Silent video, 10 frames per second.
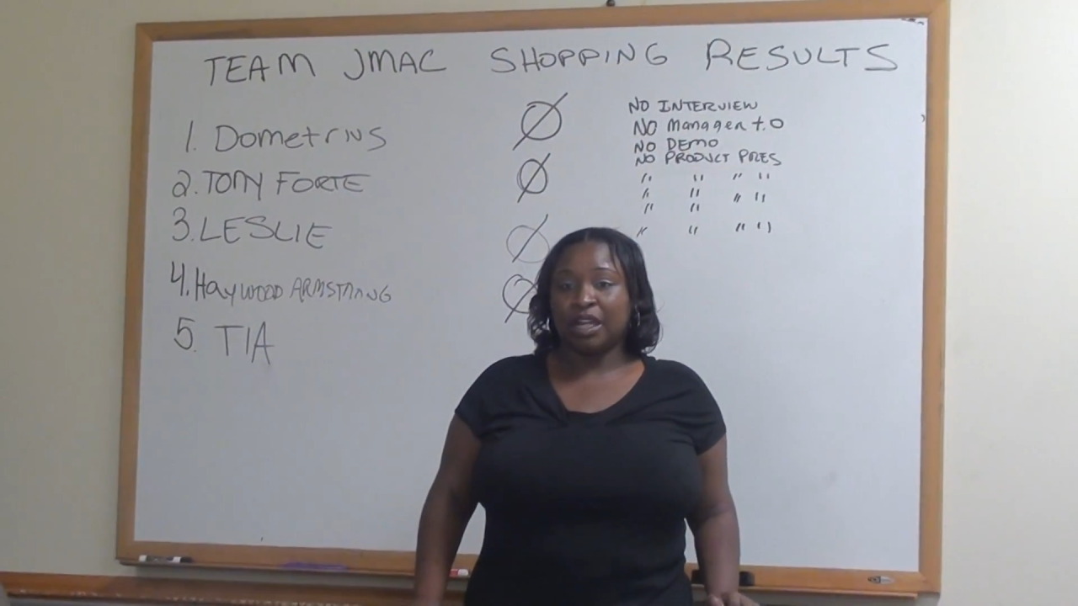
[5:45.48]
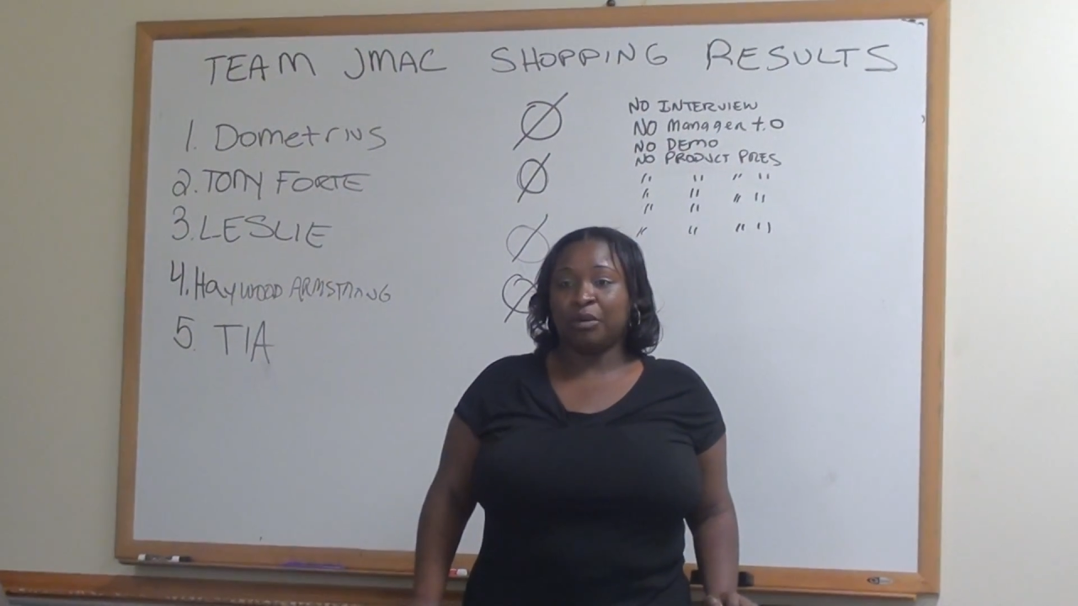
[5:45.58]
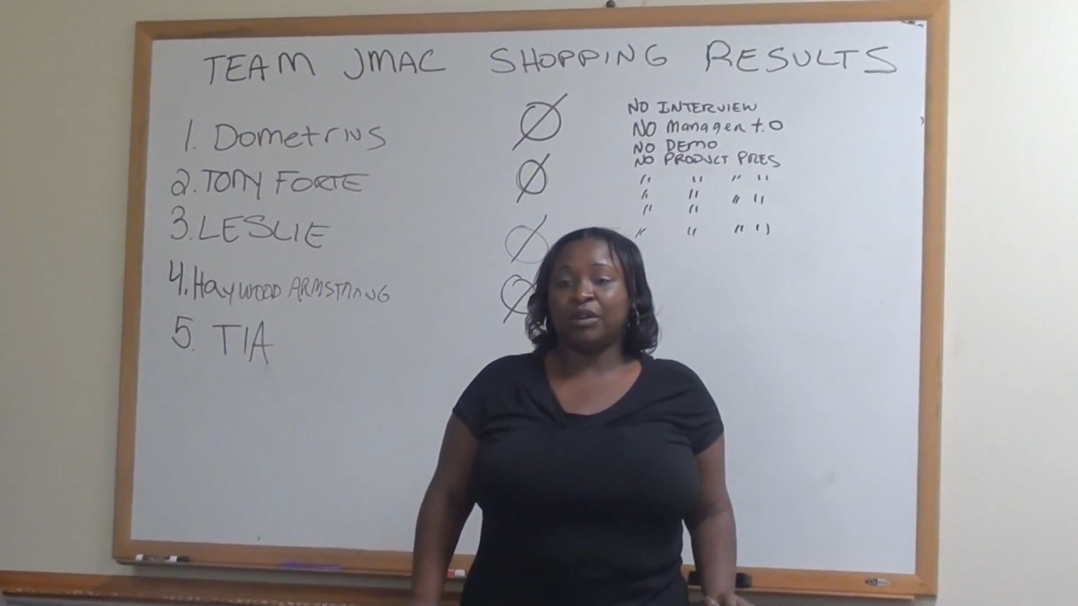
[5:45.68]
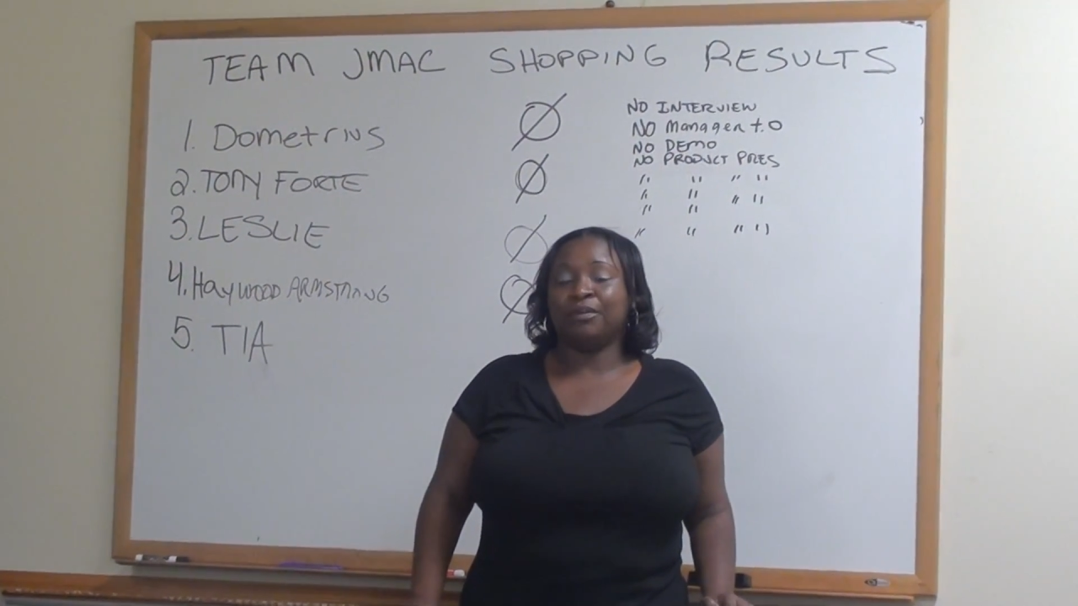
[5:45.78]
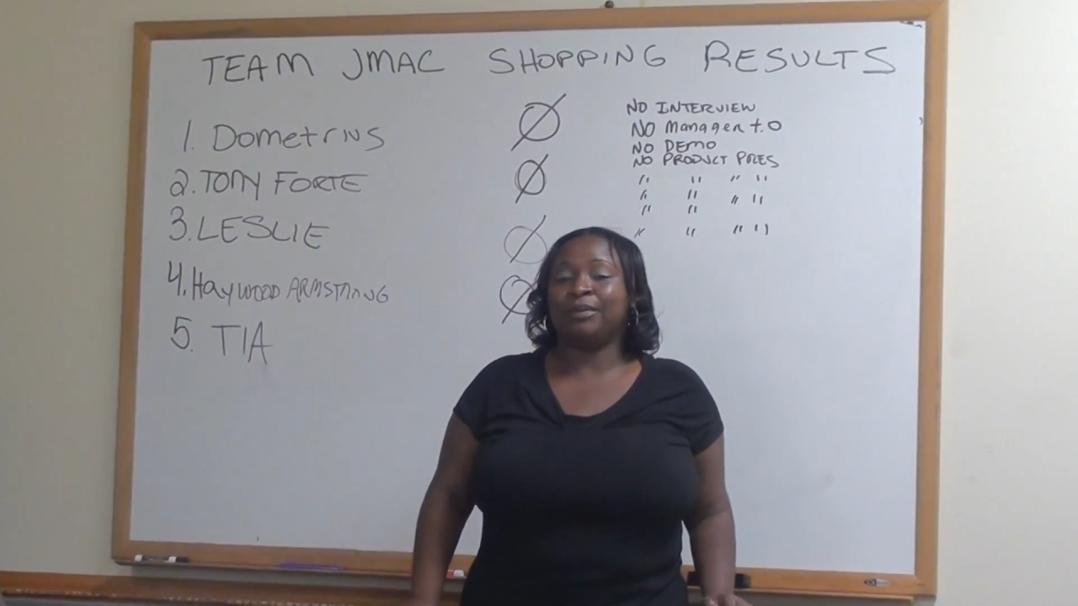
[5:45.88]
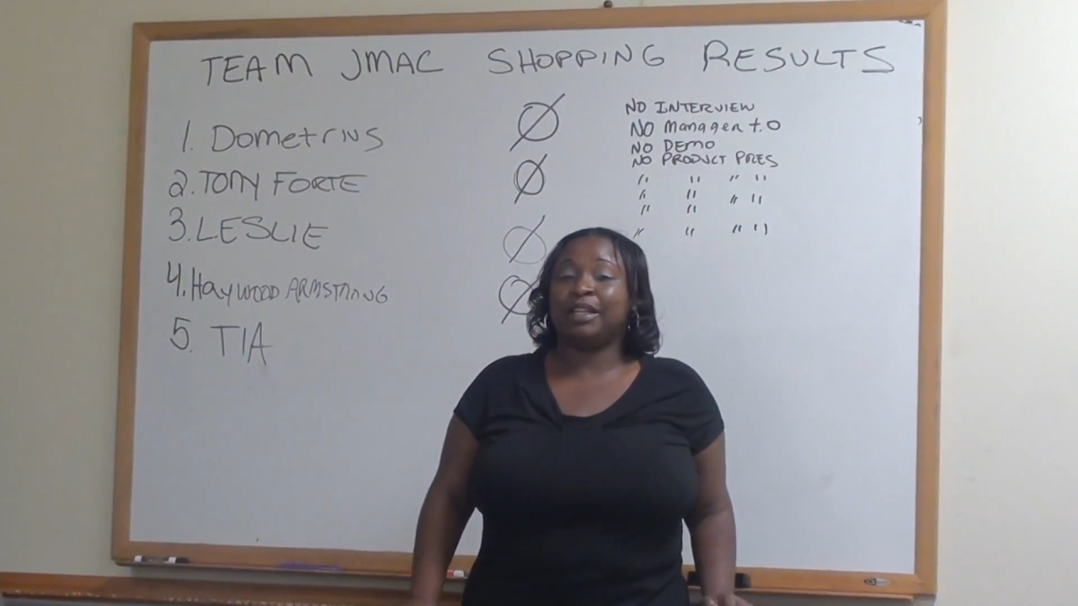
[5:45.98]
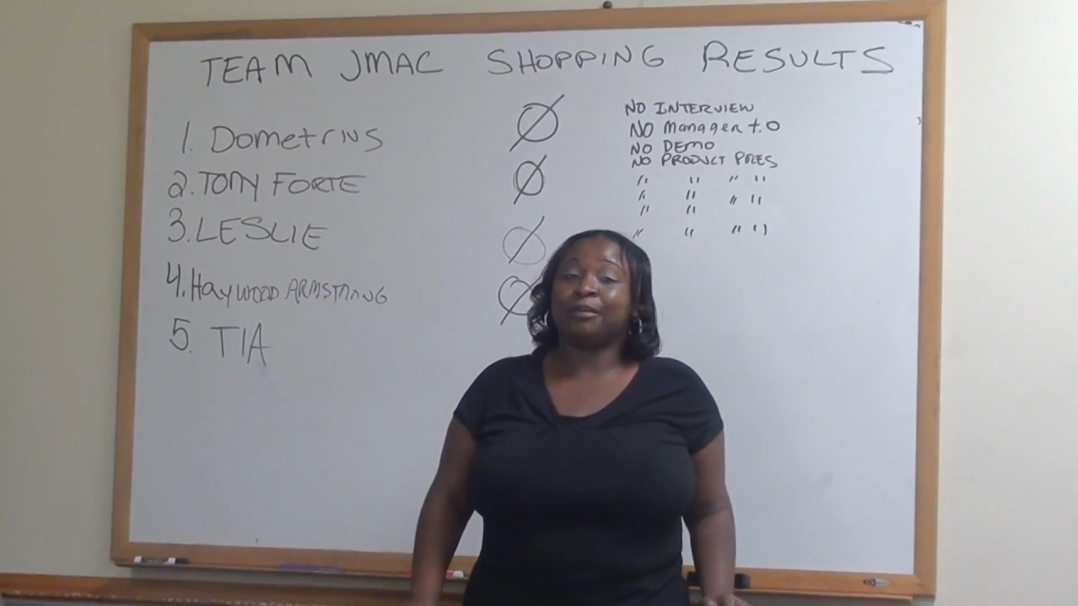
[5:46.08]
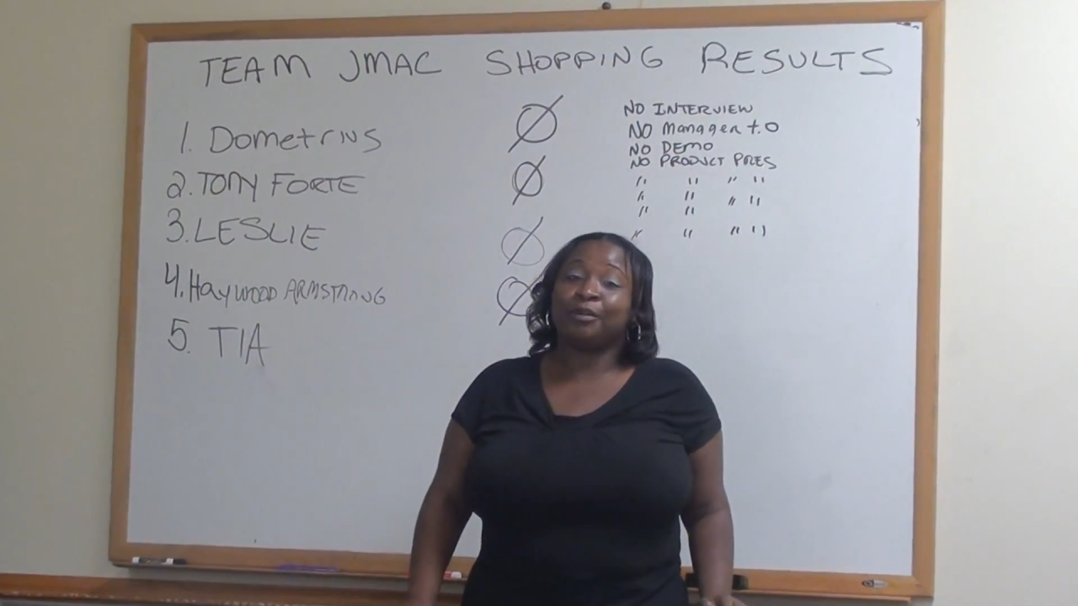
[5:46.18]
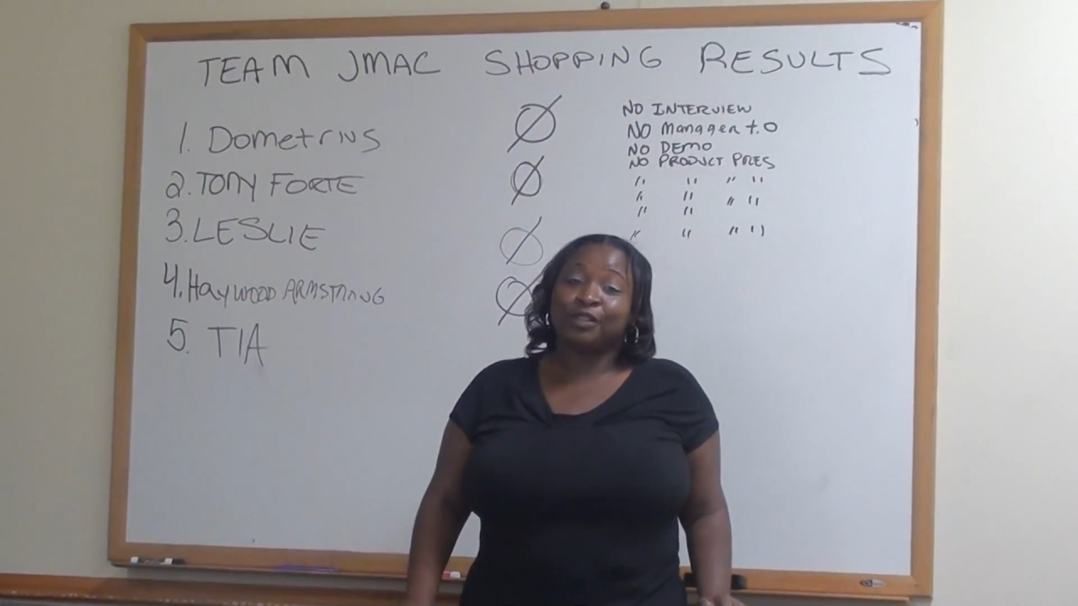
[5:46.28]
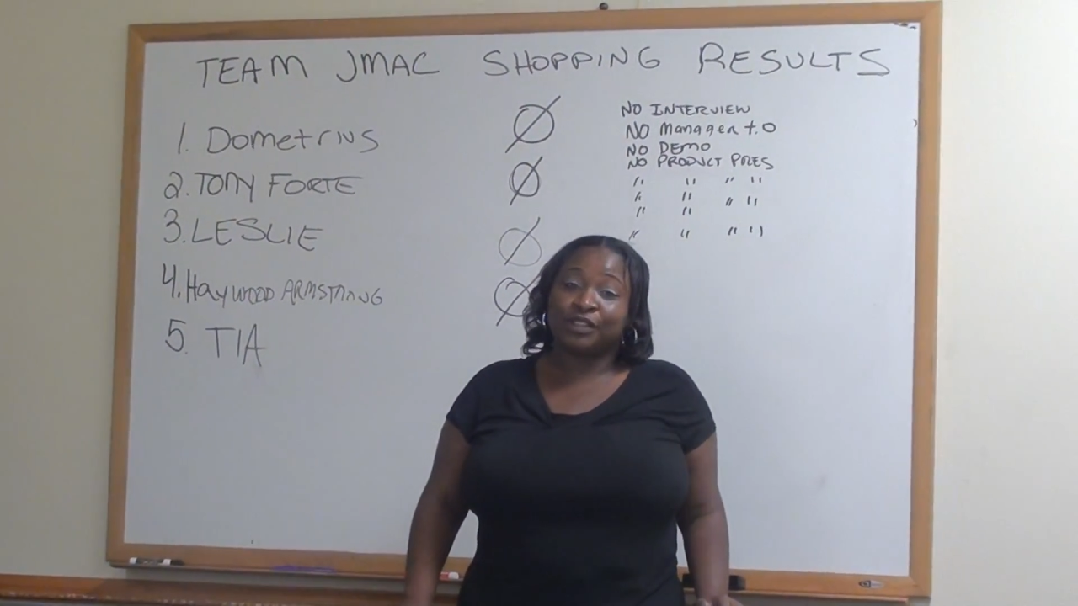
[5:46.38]
I would have made the
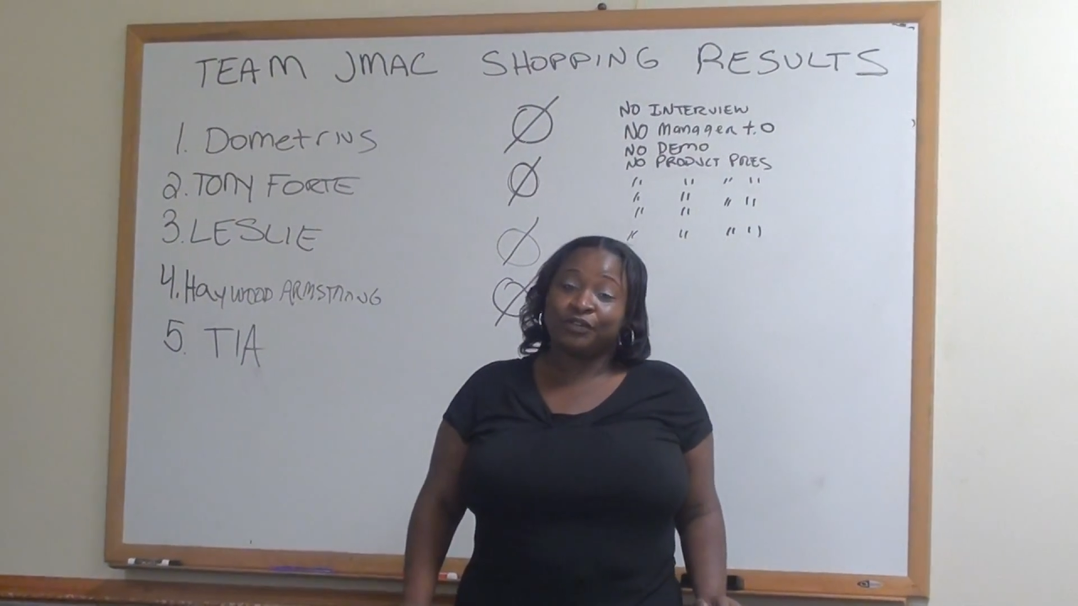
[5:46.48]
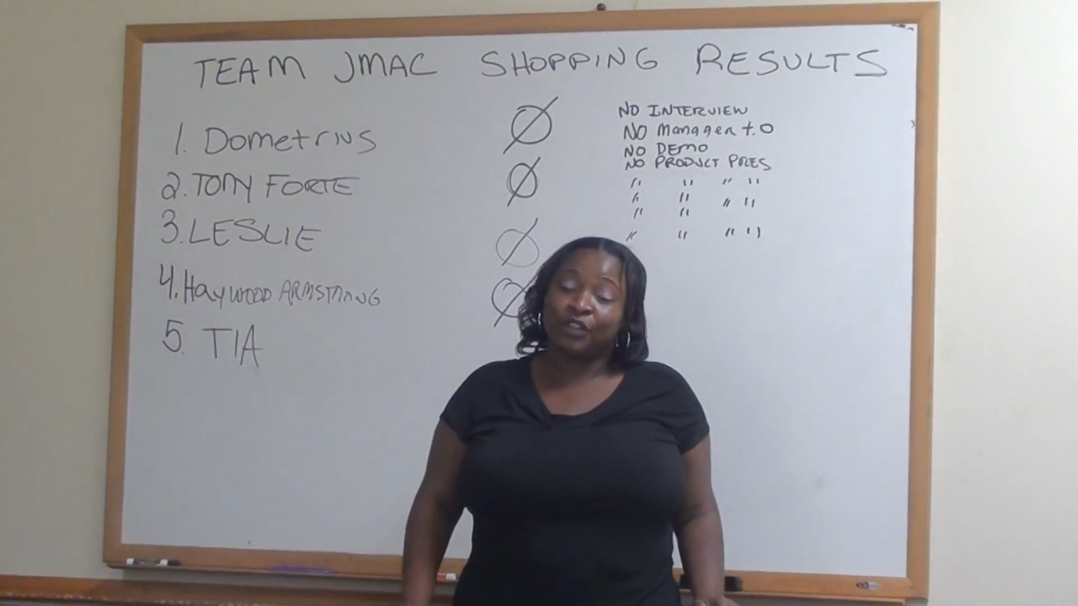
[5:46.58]
person